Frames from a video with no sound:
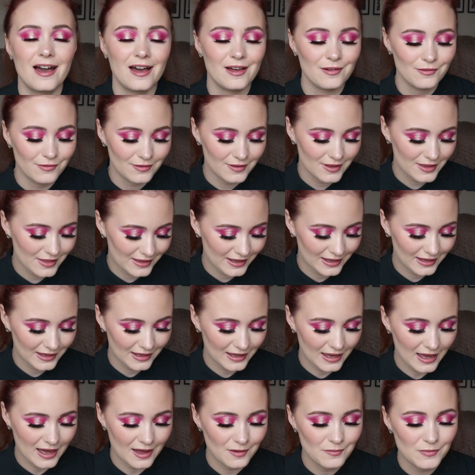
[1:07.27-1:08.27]
I feel
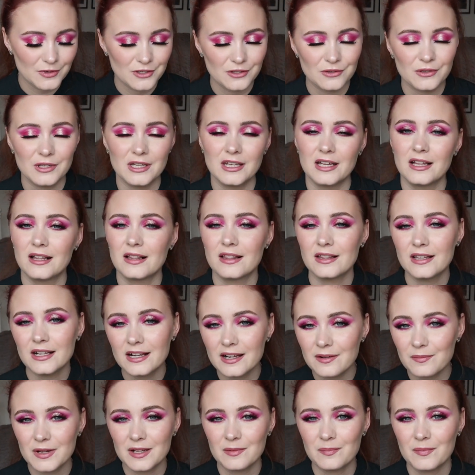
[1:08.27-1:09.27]
like I'm doing a
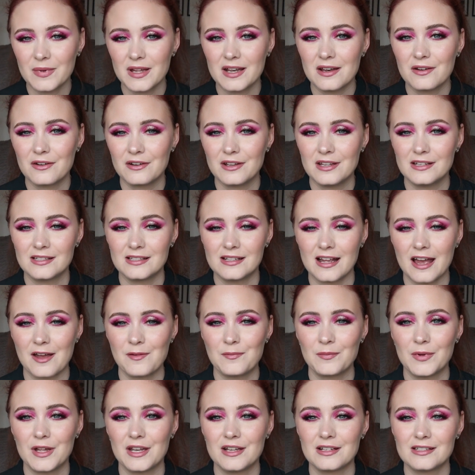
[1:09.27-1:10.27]
little bit better this
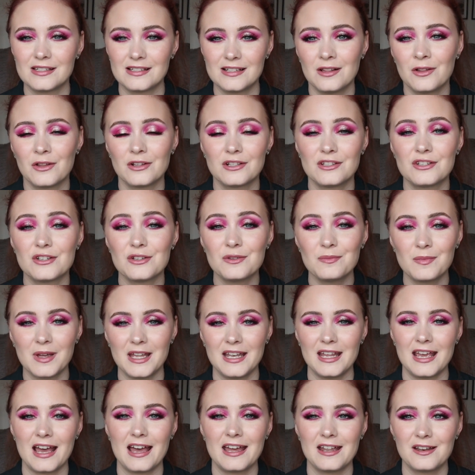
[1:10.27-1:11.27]
time, but it's still too
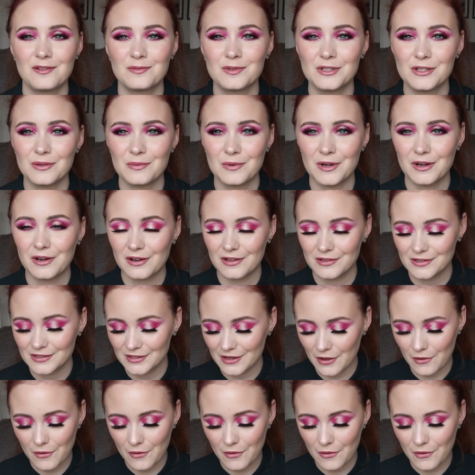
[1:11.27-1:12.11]
many items to work on.